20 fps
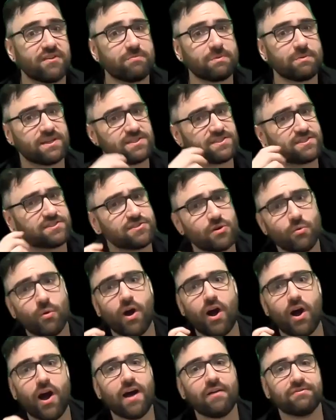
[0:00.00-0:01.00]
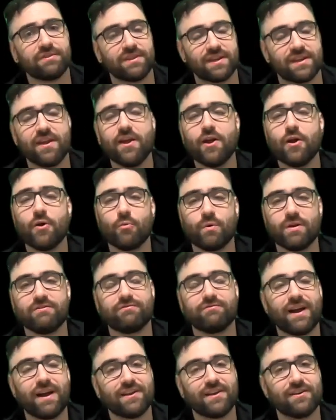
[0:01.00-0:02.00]
because so often we
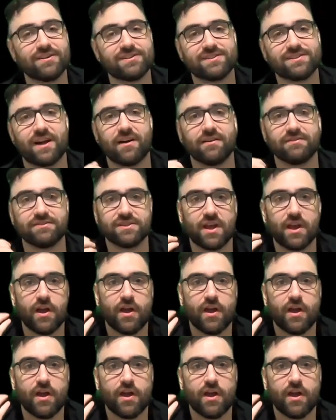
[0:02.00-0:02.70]
find ourselves